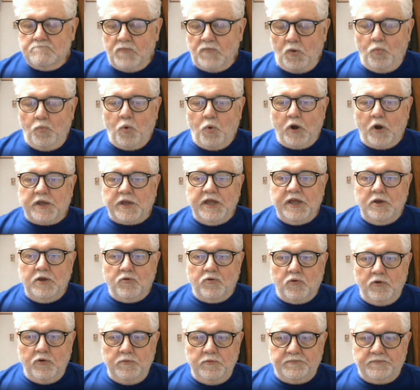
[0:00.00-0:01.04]
working
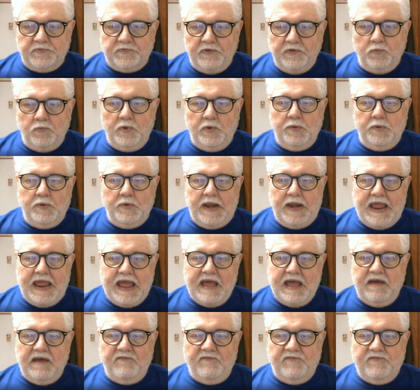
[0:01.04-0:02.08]
groups that we would
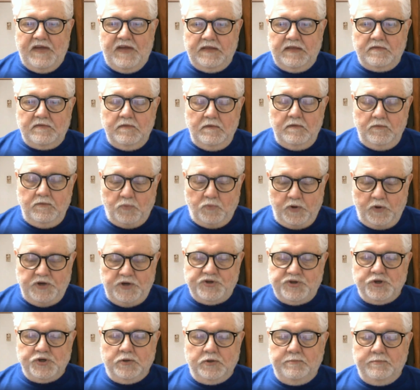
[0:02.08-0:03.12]
have at
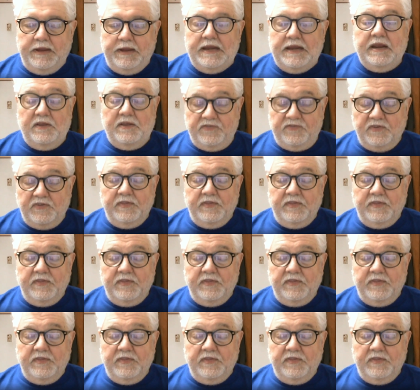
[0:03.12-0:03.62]
regional meetings,